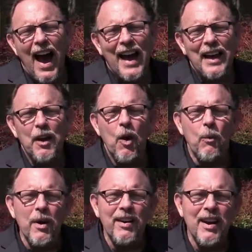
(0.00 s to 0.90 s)
Hi,
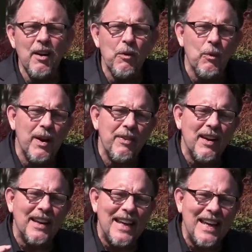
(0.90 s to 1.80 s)
we're here at one of
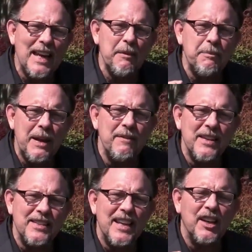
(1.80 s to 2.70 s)
the leading
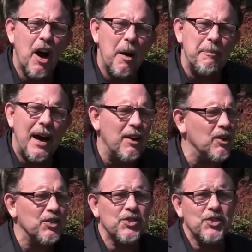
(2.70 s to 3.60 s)
PVC
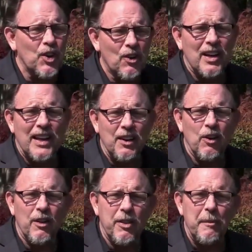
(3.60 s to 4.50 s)
compounders, certainly in
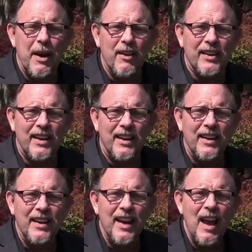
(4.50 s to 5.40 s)
North
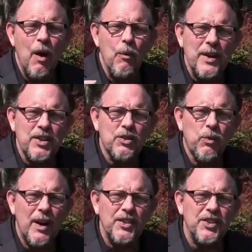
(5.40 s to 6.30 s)
America. We
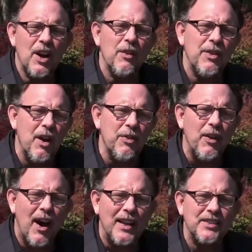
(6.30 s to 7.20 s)
just want to share their
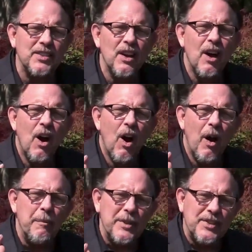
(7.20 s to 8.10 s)
thoughts
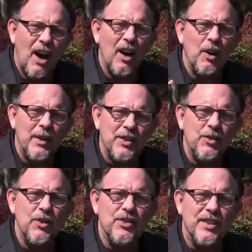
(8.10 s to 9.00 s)
on Bausano
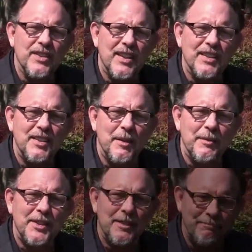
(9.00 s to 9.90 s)
Extrusion Systems.